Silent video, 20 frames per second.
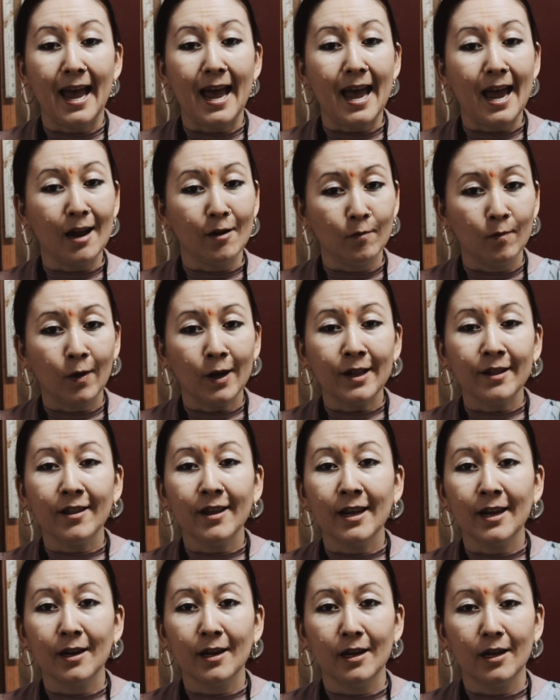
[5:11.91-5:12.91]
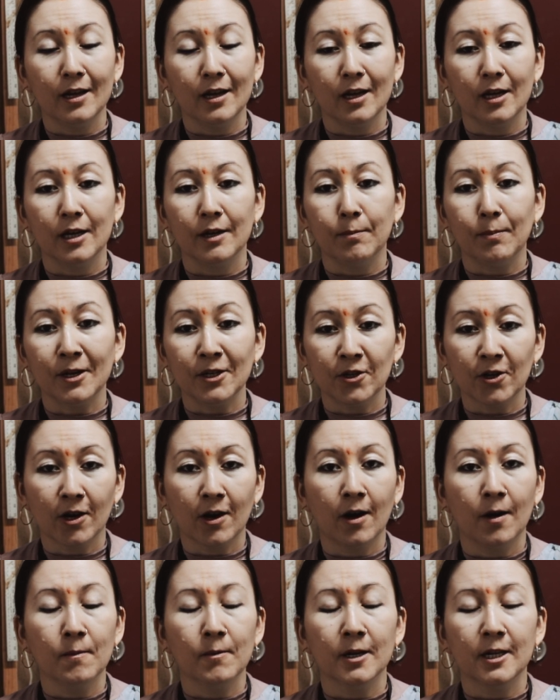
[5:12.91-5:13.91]
And one thing
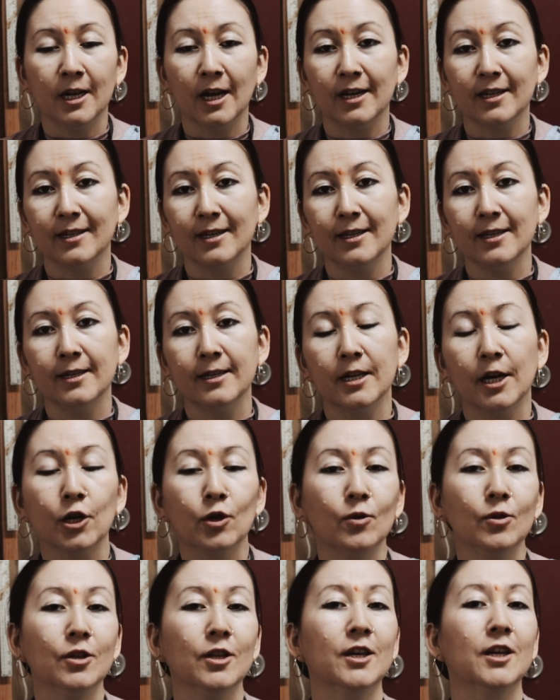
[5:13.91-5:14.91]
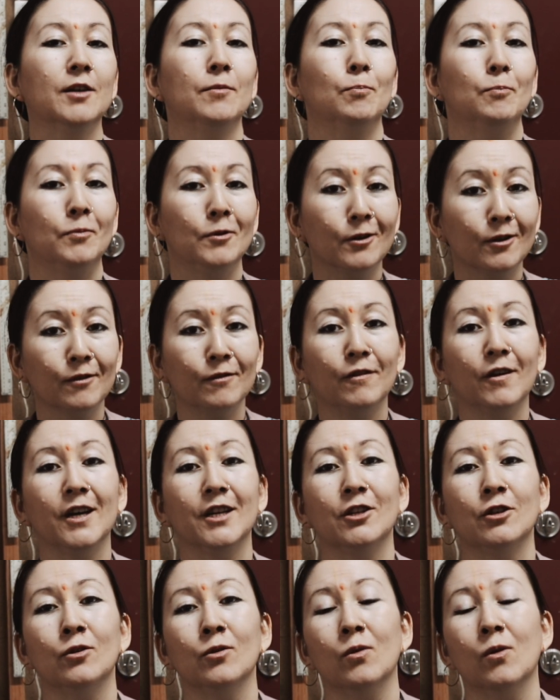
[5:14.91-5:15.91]
Panchakarma does is not only
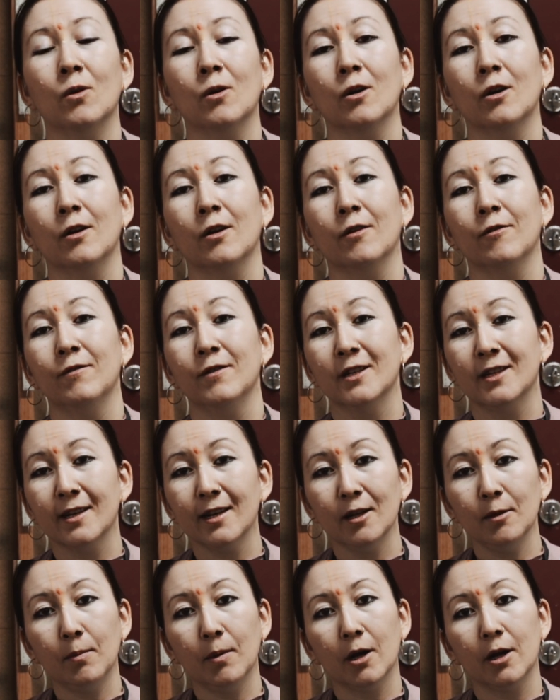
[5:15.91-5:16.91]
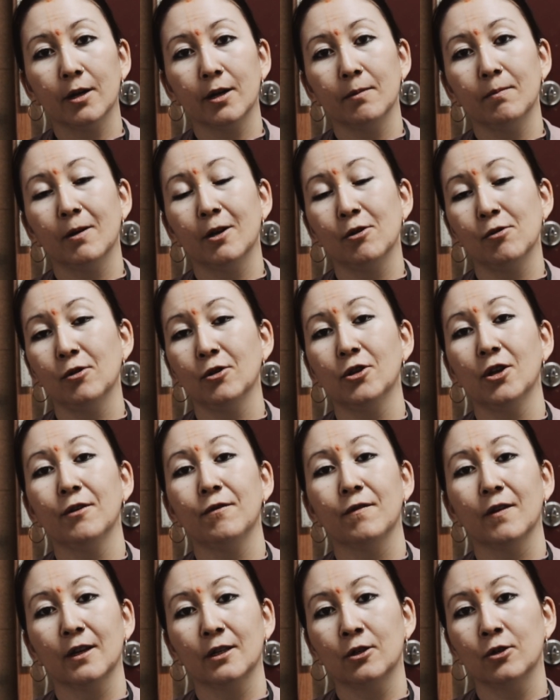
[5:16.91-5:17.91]
purifies your physical body, but also
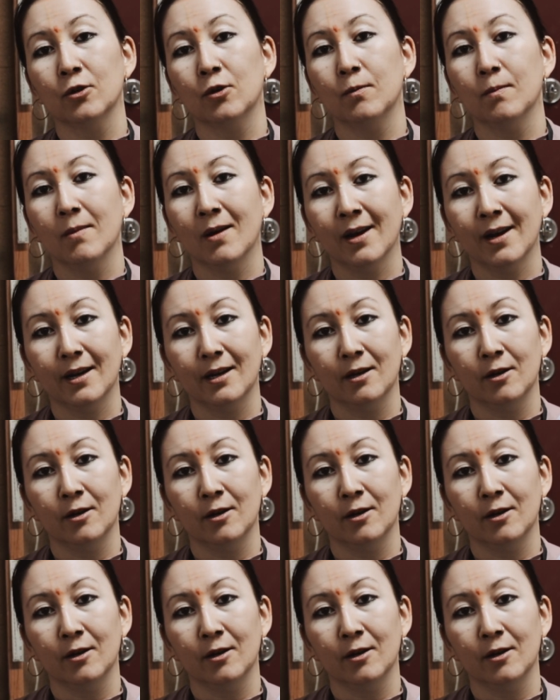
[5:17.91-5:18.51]
affects your mind.